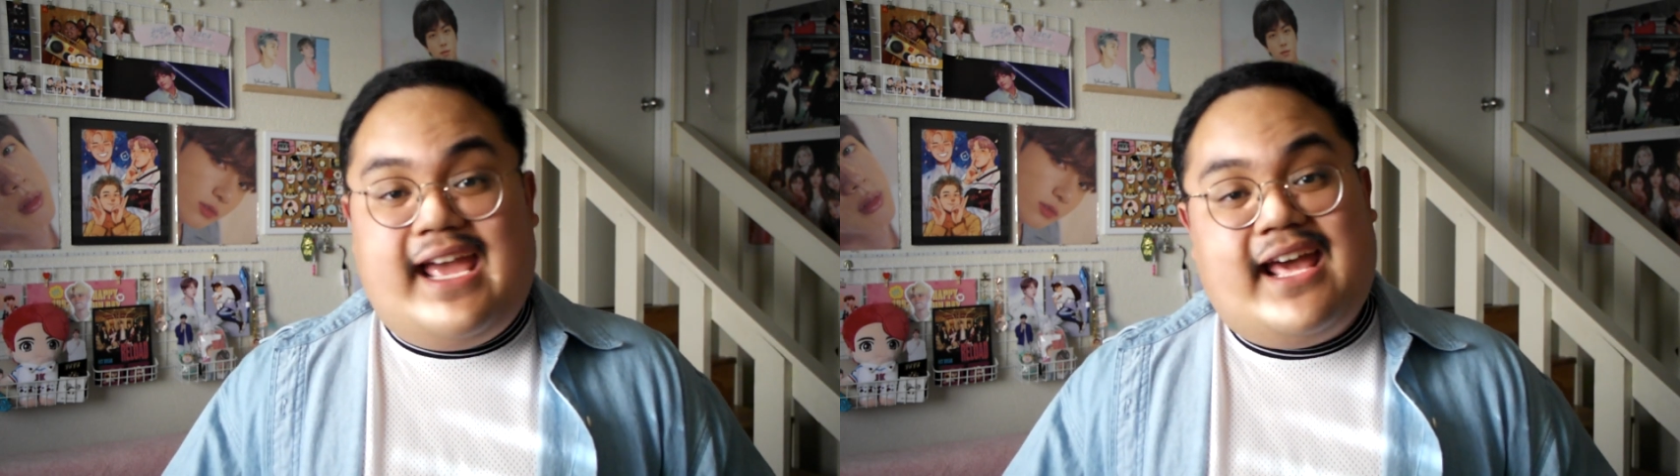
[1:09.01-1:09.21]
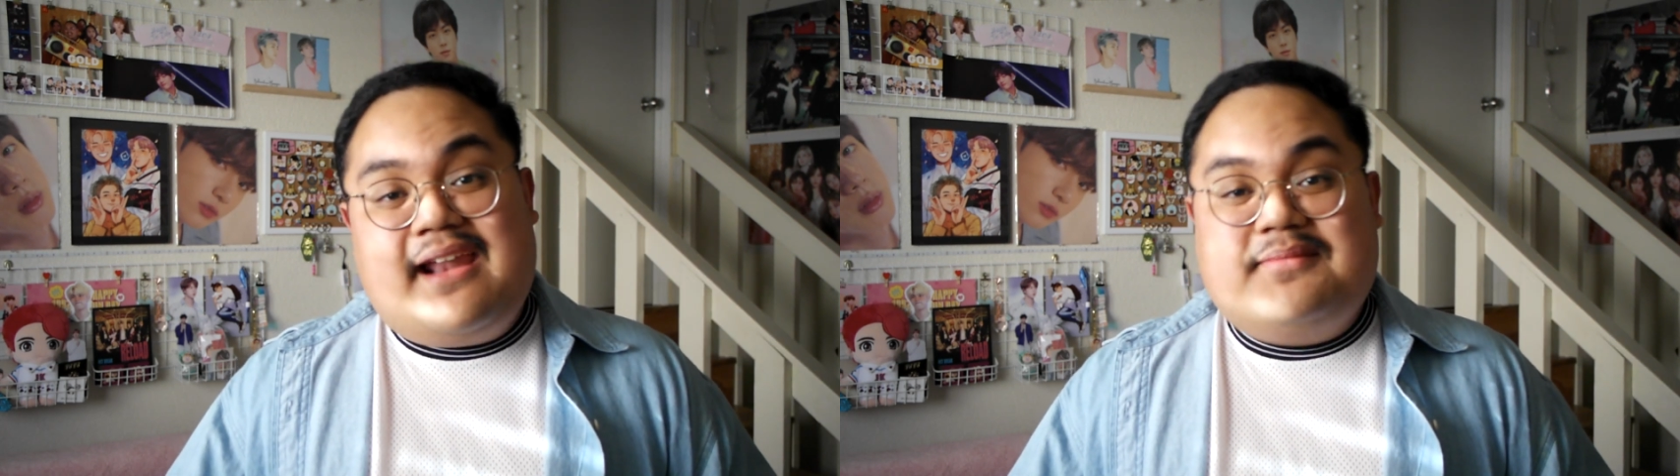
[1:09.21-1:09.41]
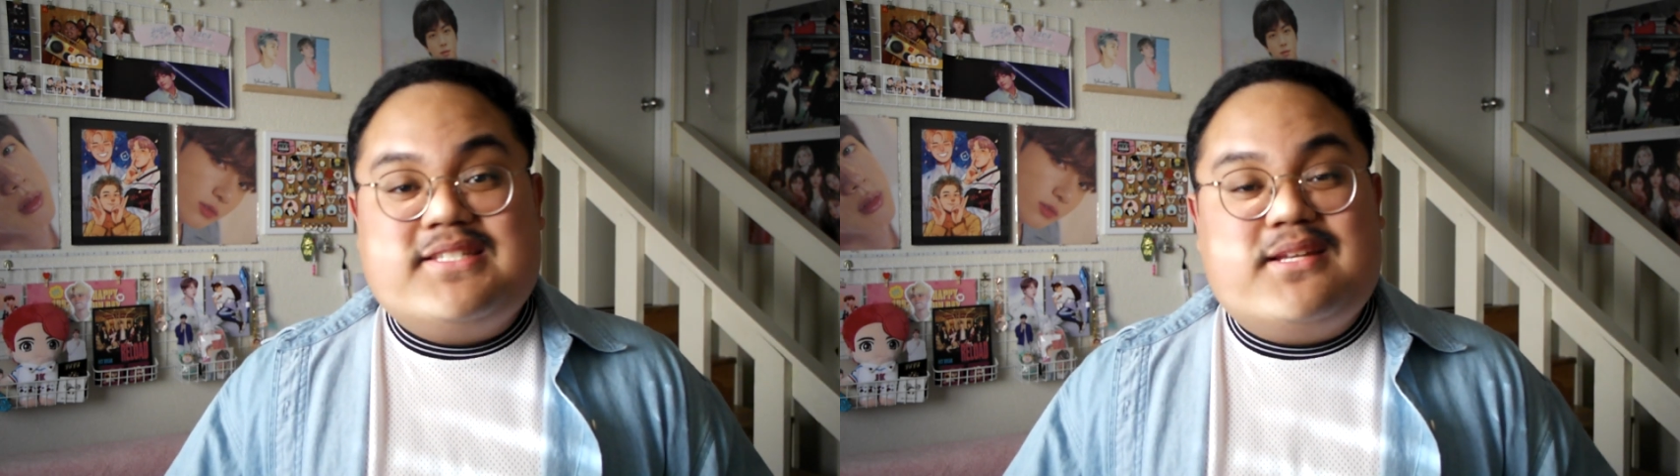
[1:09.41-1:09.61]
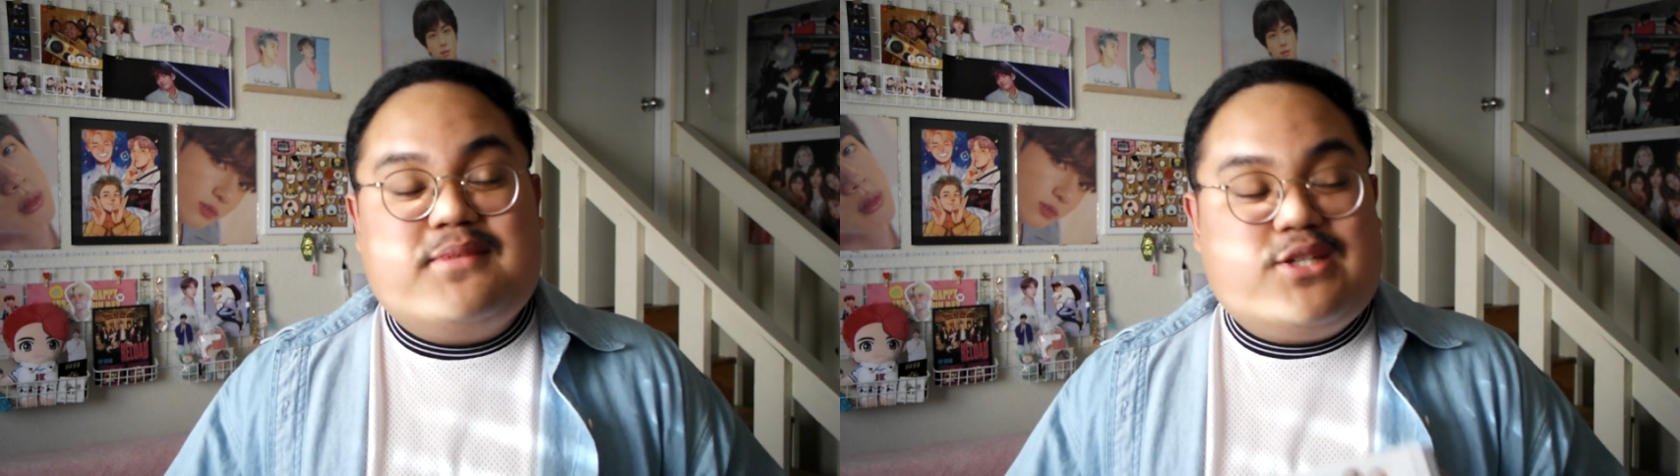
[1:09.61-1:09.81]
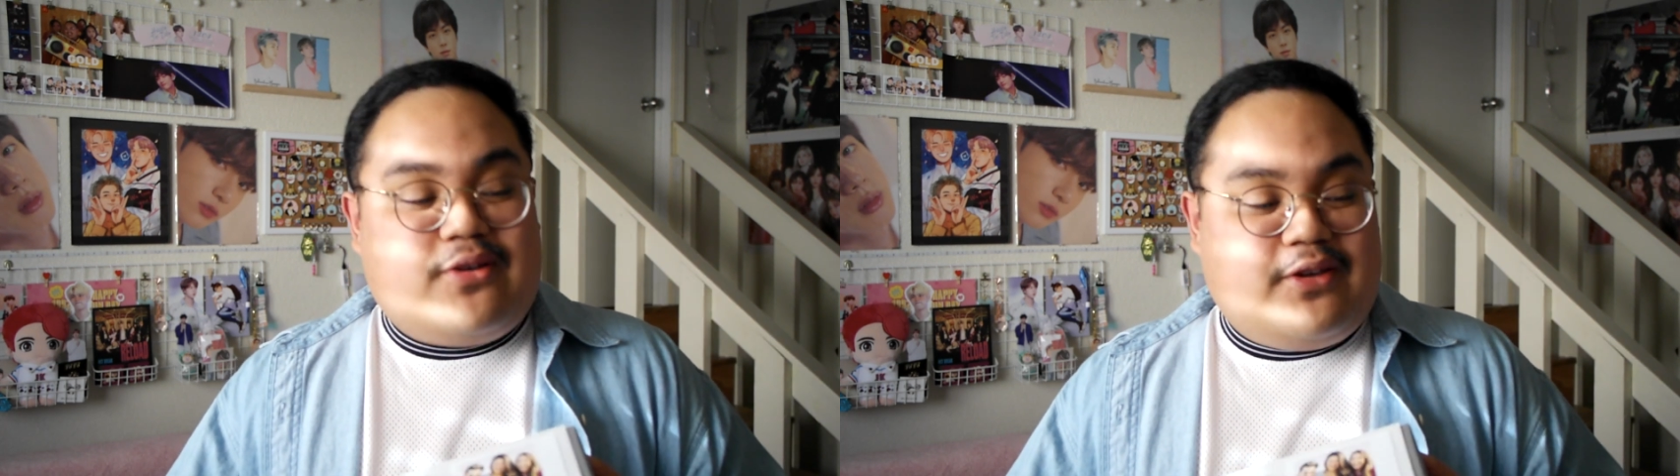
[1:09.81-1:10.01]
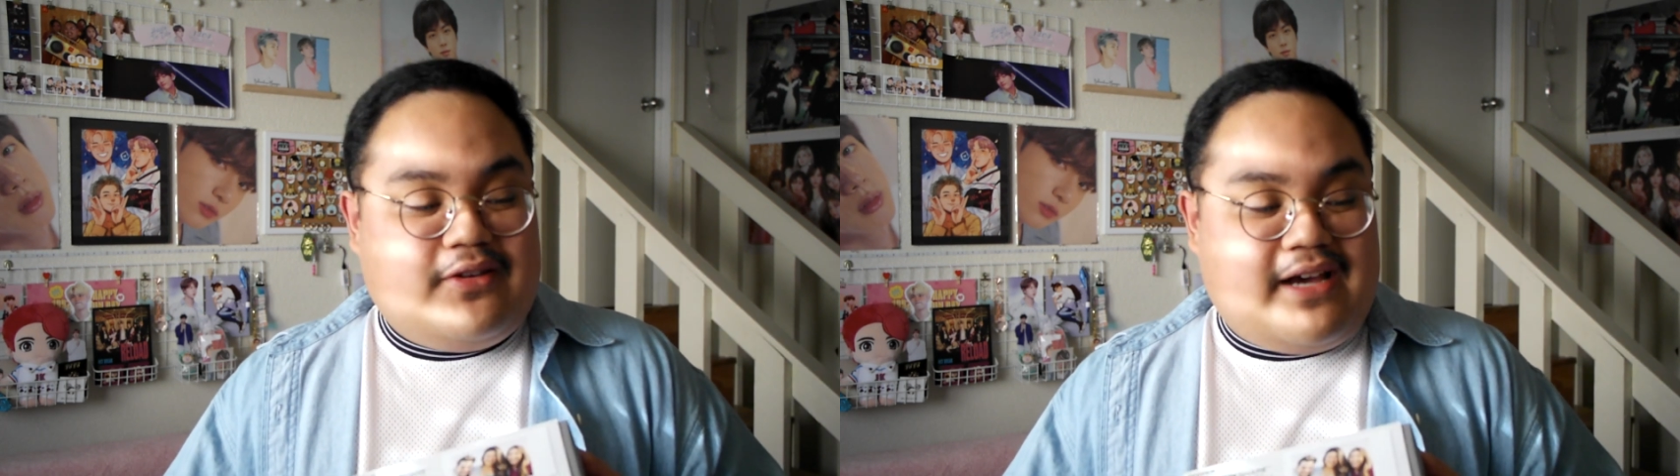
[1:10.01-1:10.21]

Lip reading: and I'm just going to be showing you